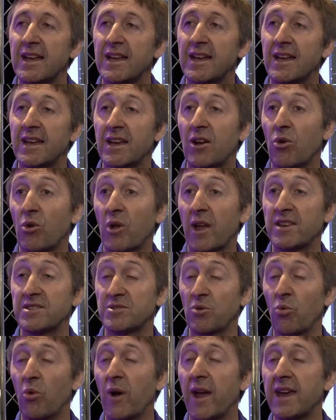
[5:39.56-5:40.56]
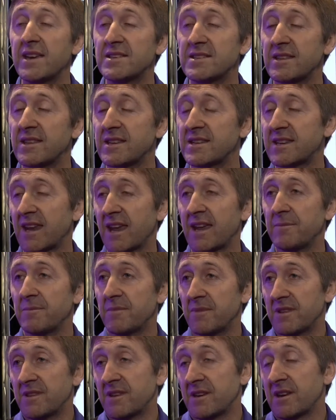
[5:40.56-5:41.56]
all kinds of ways that this
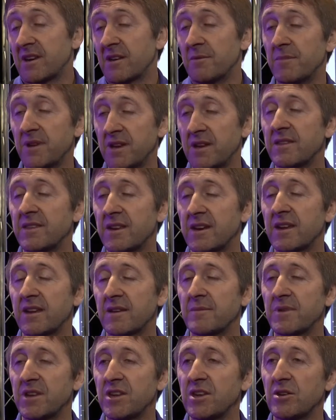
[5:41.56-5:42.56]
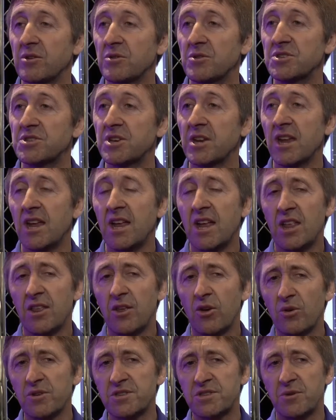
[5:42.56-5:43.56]
game that it can be used.
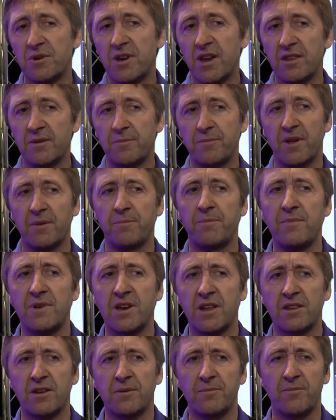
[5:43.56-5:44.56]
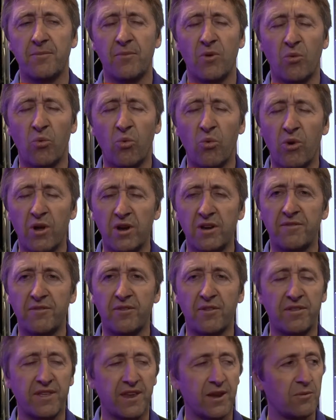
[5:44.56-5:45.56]
Also, another
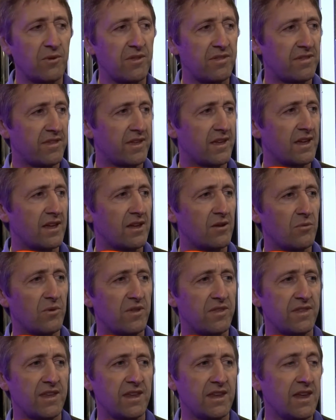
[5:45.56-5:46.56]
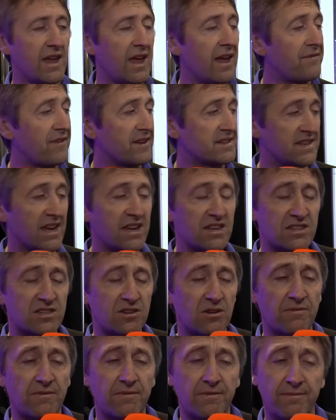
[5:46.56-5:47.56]
wonderful thing with the
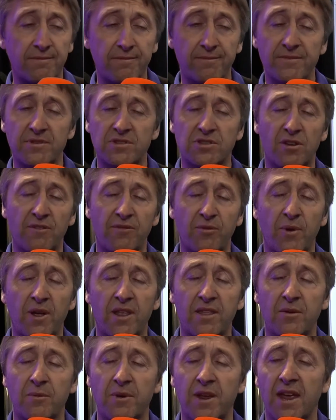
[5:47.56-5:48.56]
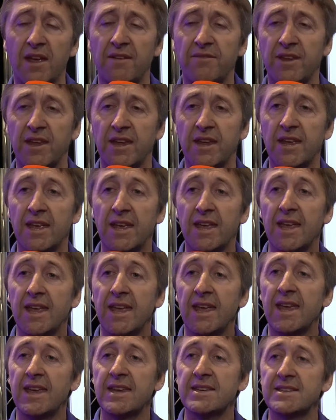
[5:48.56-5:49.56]
FSS software that we have here
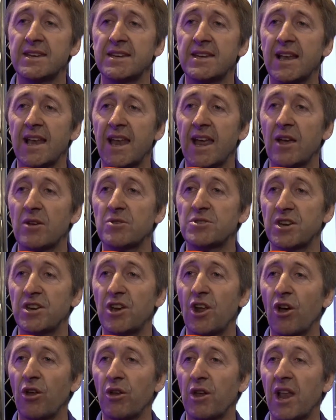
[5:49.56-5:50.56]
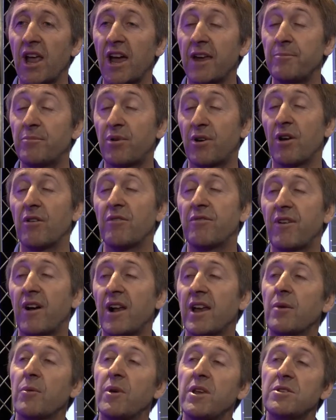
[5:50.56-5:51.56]
is it allows an online
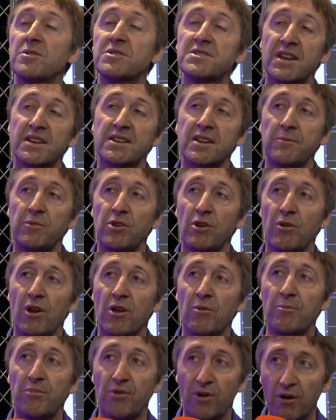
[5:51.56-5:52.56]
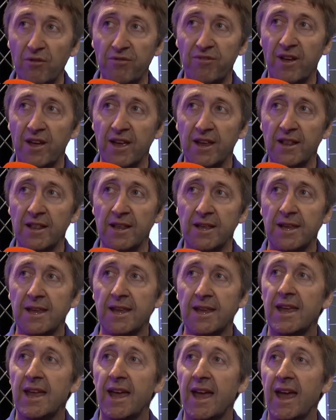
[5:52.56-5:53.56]
profiling where you set up your own profile,
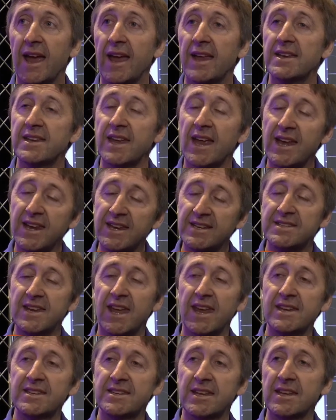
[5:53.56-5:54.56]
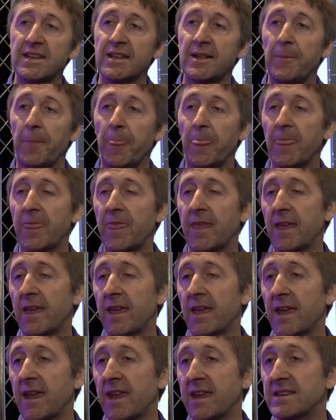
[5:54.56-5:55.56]
and any data
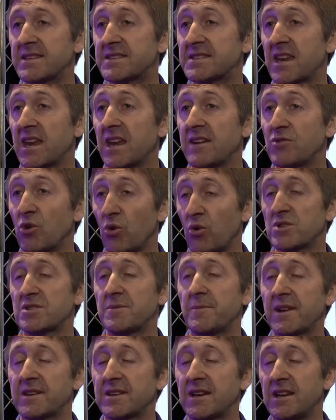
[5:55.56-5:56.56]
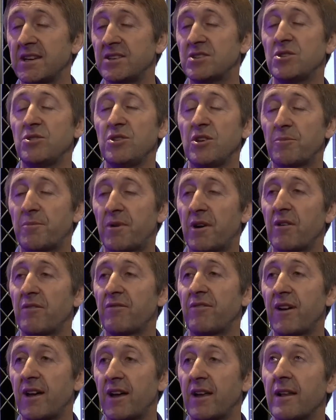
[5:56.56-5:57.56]
is saved automatically to your
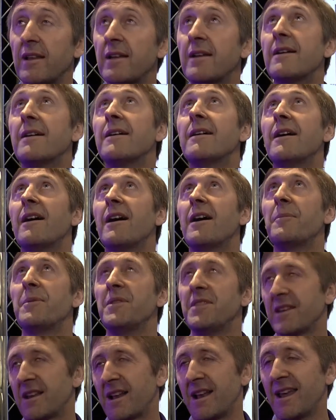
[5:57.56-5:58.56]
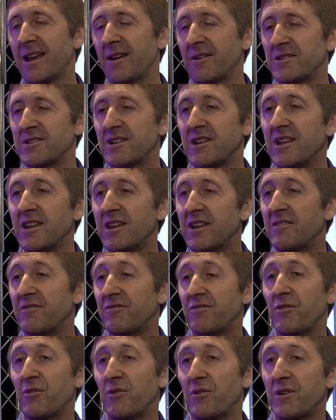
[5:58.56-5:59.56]
profile up in the cloud
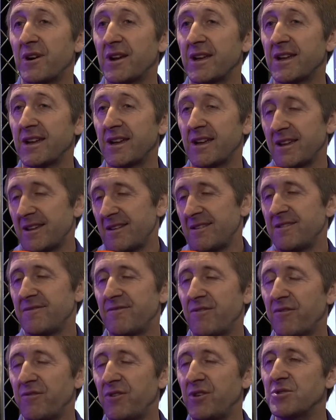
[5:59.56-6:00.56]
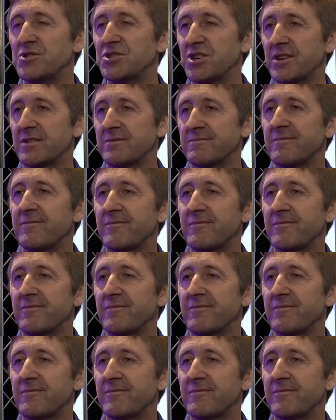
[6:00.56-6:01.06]
for the future.